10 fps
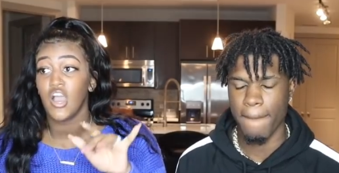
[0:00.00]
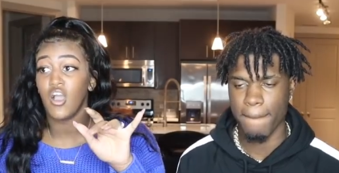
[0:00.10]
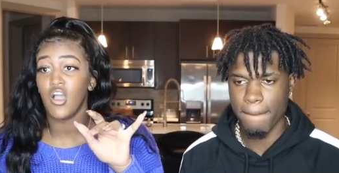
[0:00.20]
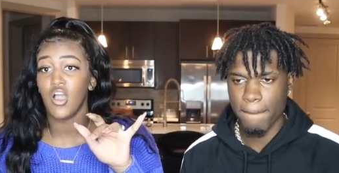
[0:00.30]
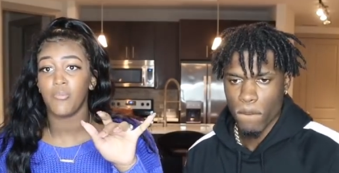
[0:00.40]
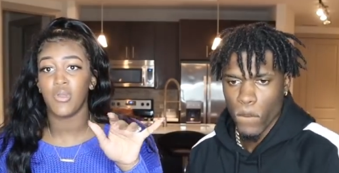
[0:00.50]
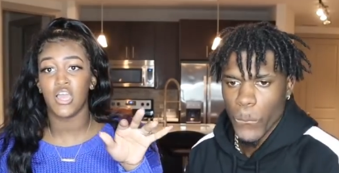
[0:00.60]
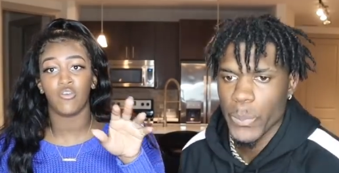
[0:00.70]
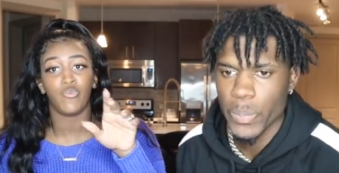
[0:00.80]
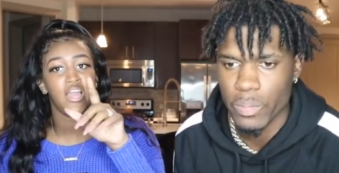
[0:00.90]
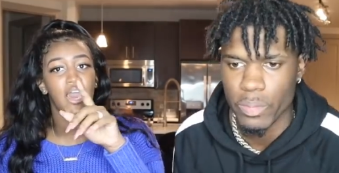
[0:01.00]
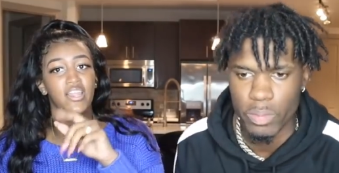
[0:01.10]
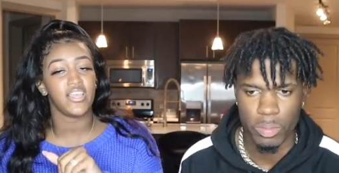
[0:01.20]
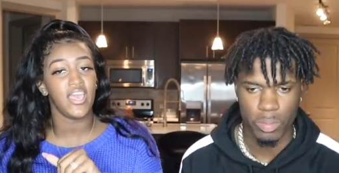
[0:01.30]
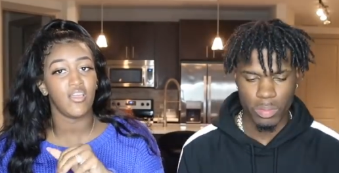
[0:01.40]
Speaker 1: Um, we
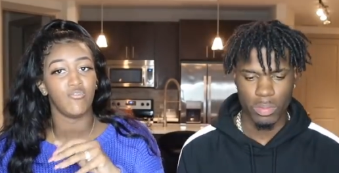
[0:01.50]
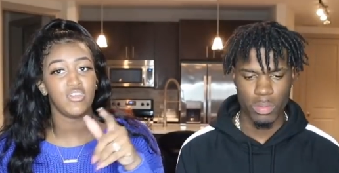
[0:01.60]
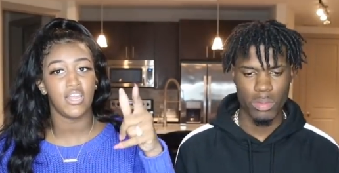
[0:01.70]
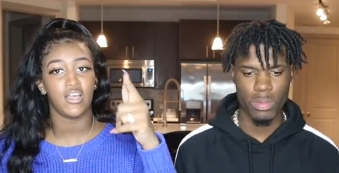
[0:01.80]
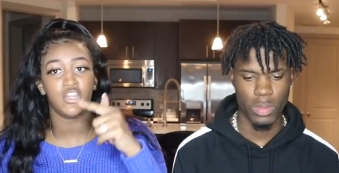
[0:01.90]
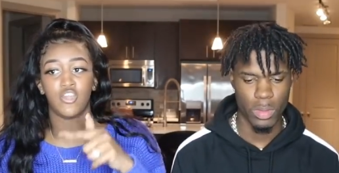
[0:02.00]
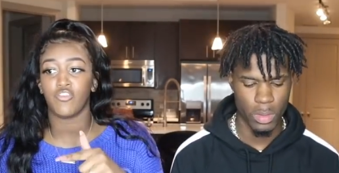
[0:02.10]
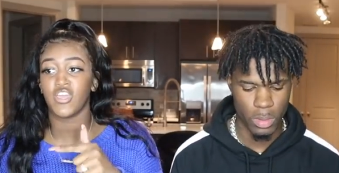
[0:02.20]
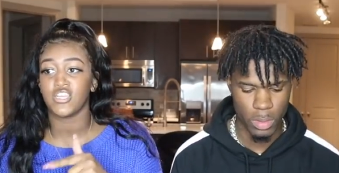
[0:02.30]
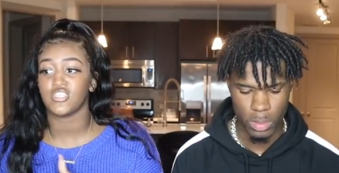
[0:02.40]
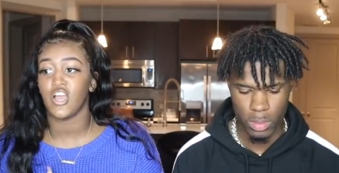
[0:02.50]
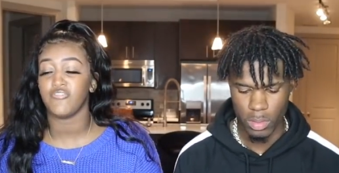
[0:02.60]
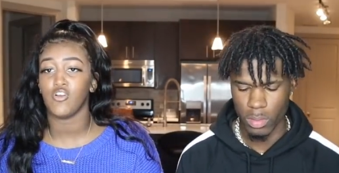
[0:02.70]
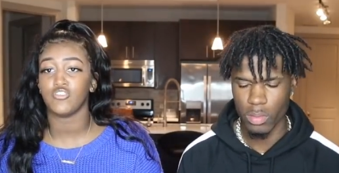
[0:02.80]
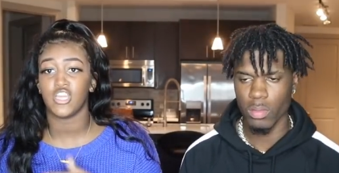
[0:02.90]
got a thing, we got a, a notification to our
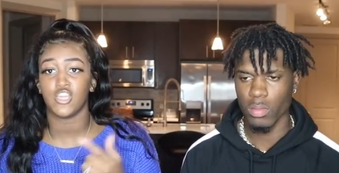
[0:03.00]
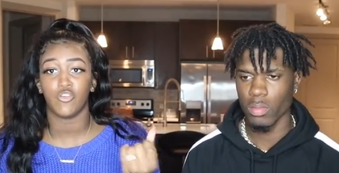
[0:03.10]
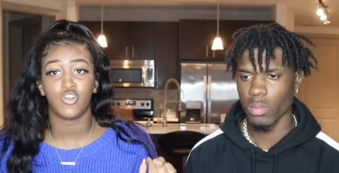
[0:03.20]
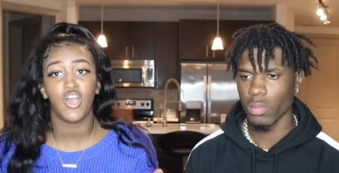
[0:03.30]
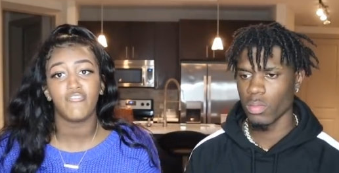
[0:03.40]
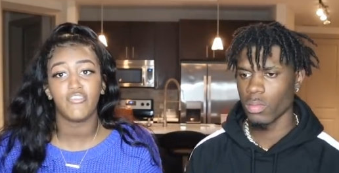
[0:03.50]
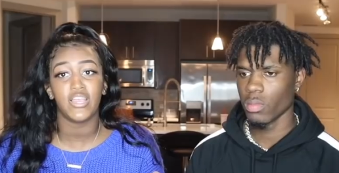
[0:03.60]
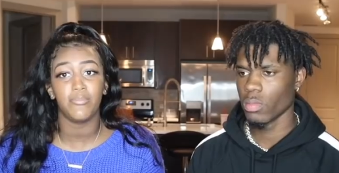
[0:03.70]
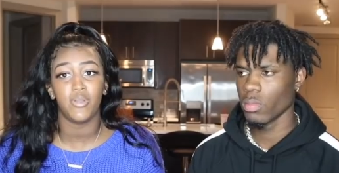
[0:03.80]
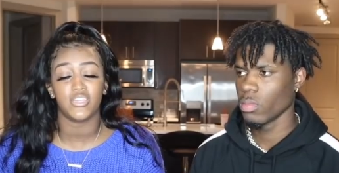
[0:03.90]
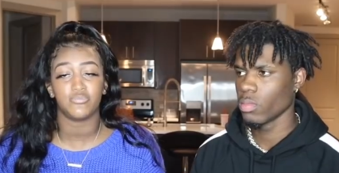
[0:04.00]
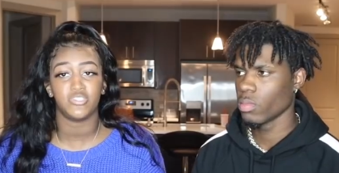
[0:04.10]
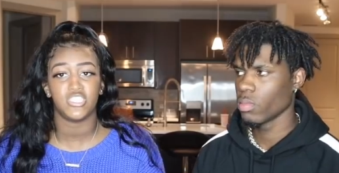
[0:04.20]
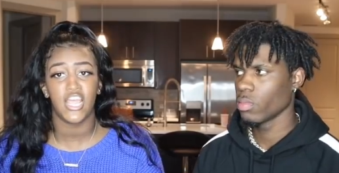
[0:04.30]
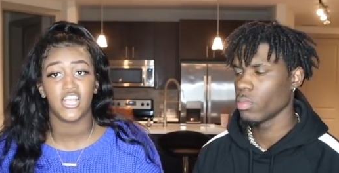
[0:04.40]
phone saying your recovery email has
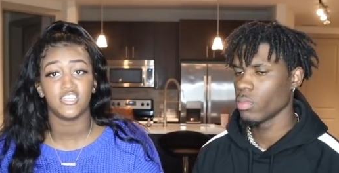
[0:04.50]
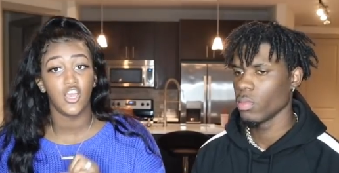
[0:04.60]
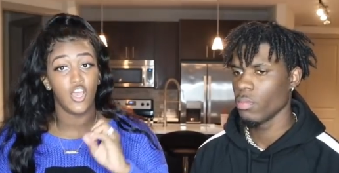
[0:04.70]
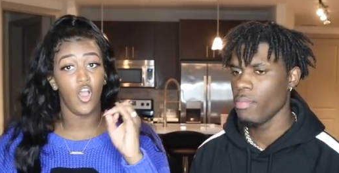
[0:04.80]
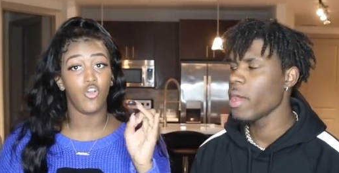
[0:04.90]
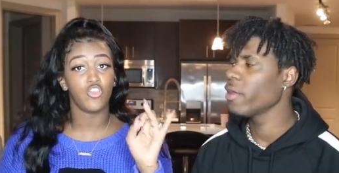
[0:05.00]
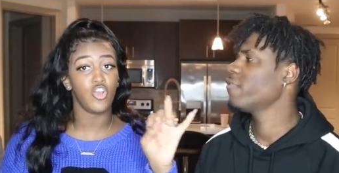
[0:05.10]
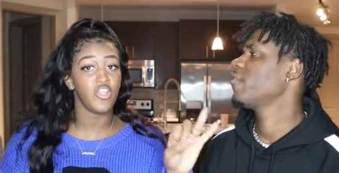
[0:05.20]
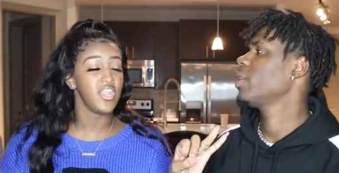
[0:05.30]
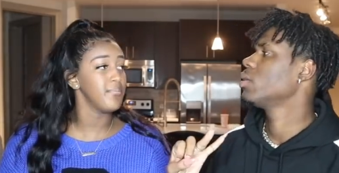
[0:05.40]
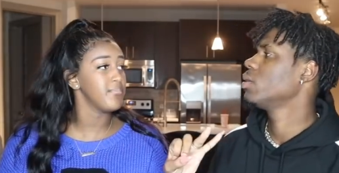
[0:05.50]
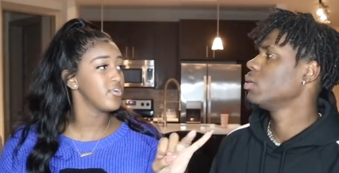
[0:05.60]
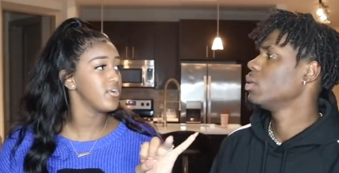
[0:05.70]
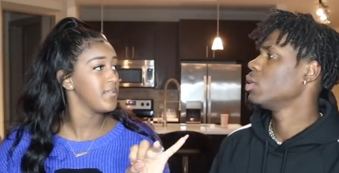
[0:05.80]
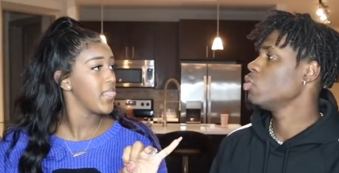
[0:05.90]
been changed. No, oh, no, your no.
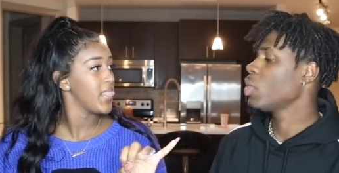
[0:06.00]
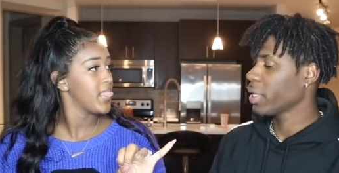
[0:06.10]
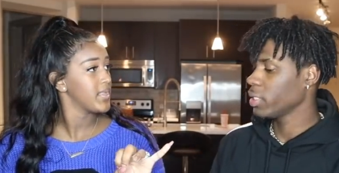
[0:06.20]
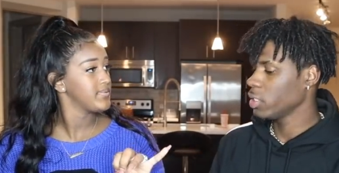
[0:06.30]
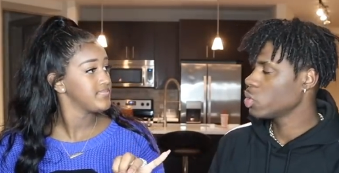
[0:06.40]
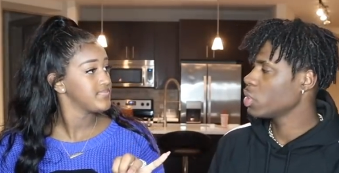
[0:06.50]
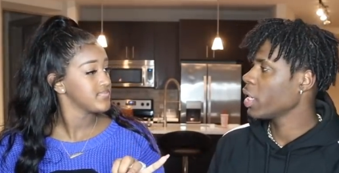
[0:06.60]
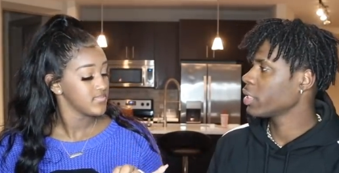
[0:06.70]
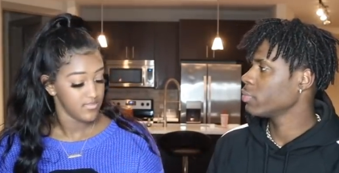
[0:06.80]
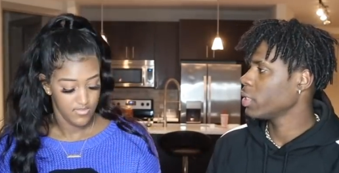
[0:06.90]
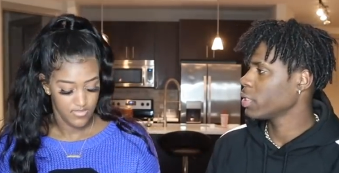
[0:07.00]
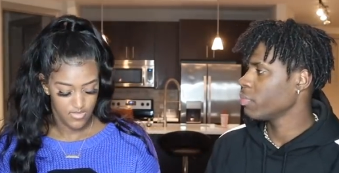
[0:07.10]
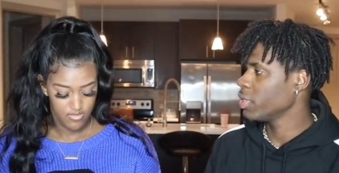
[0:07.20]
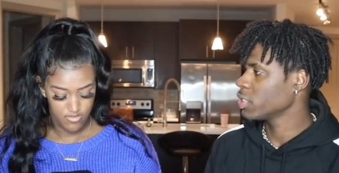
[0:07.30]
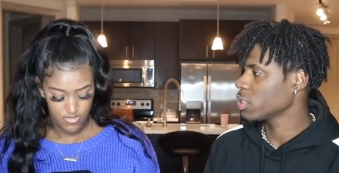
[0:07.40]
number.
Speaker 2: You got the, you still got the, like, the
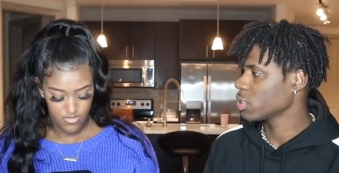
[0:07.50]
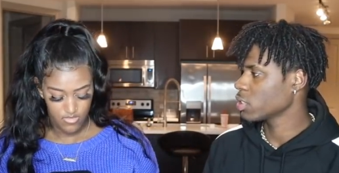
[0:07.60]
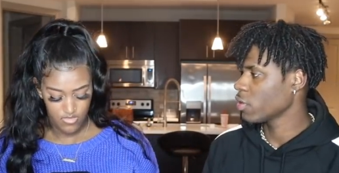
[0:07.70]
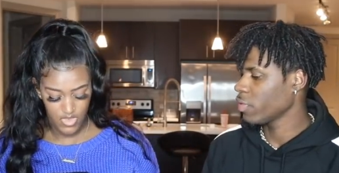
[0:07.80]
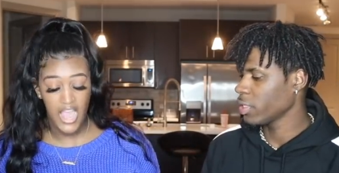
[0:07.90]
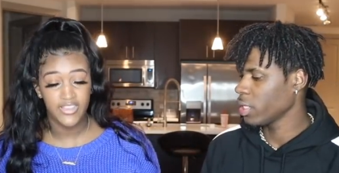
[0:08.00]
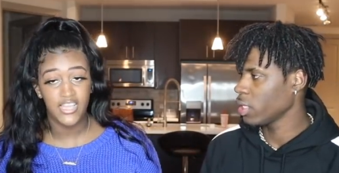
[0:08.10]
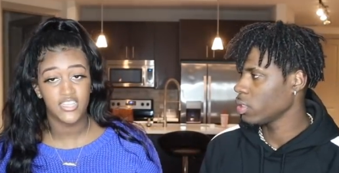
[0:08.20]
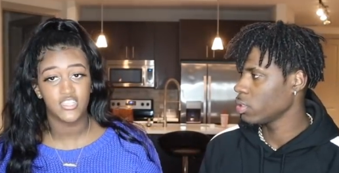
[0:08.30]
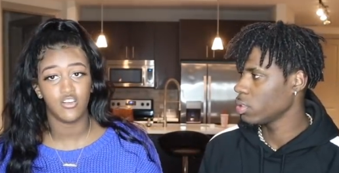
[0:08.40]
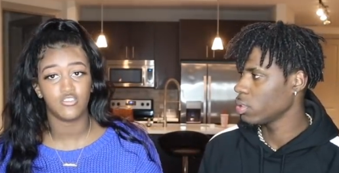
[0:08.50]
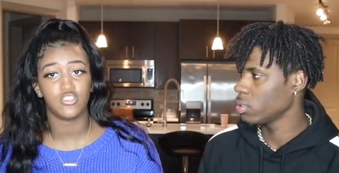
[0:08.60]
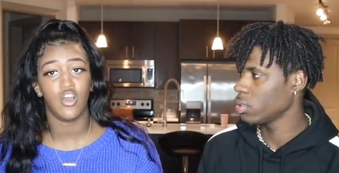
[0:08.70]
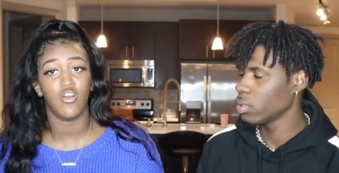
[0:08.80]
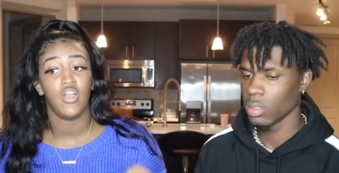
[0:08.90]
messages and stuff like I that? I think
Speaker 1: so.
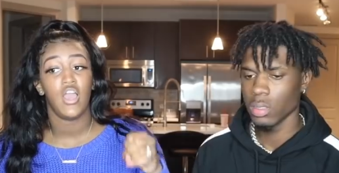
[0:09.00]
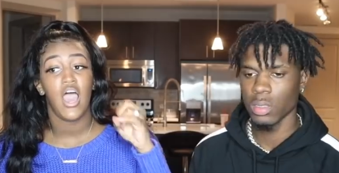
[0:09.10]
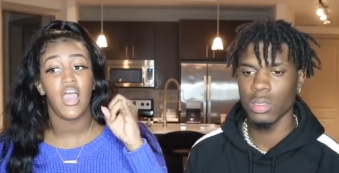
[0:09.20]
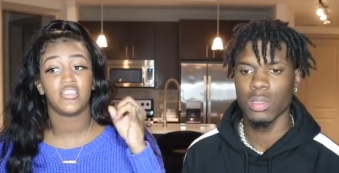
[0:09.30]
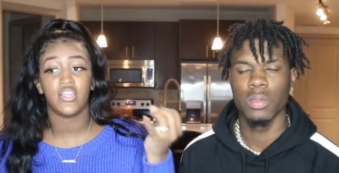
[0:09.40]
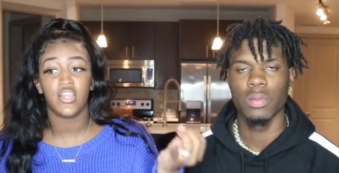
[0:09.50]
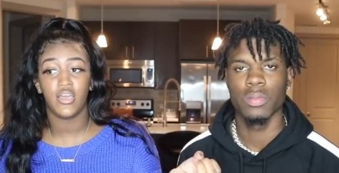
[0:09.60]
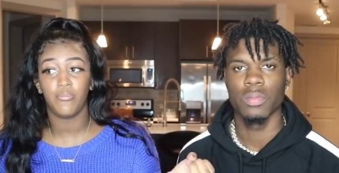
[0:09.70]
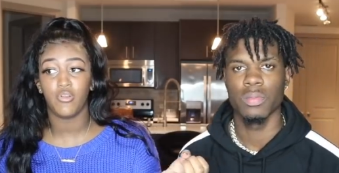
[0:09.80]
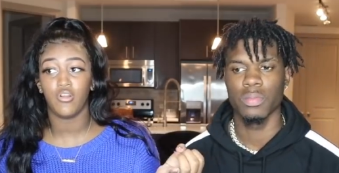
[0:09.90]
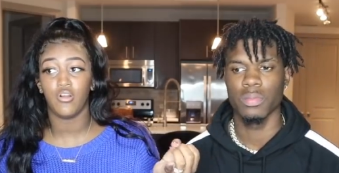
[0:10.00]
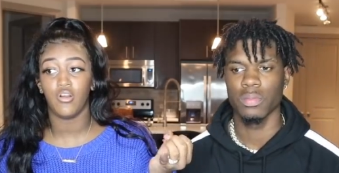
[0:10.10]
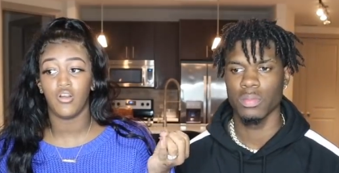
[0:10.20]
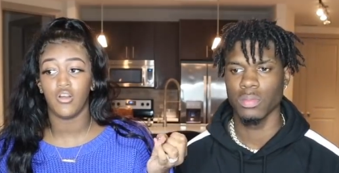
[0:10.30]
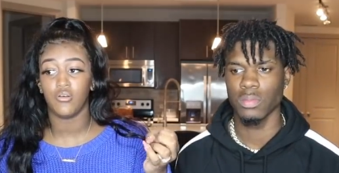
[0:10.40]
So uh, the number,
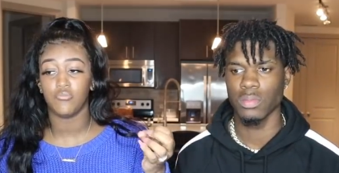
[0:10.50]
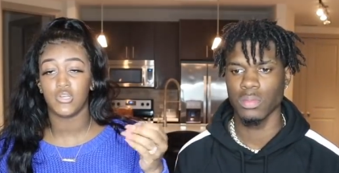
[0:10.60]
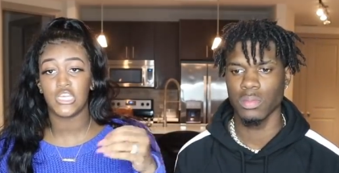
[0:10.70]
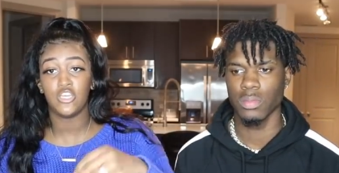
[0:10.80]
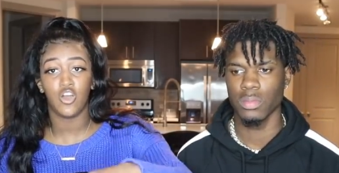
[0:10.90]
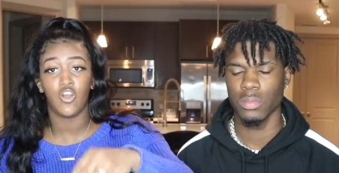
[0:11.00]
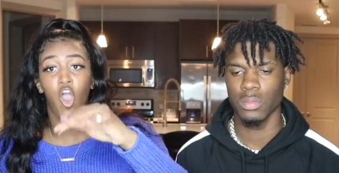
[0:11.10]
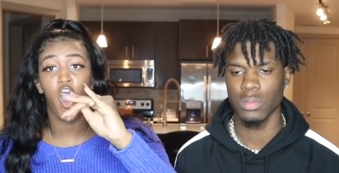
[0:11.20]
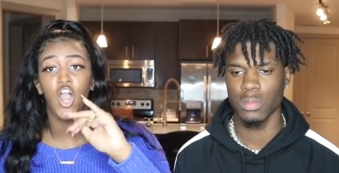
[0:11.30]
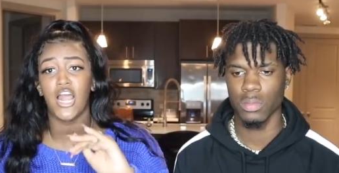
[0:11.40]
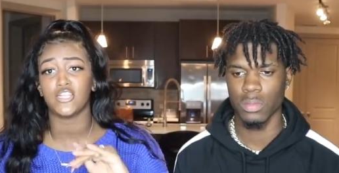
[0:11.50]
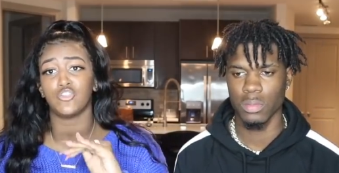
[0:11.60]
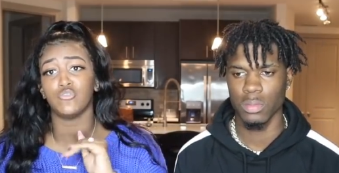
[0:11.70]
um, you know, all our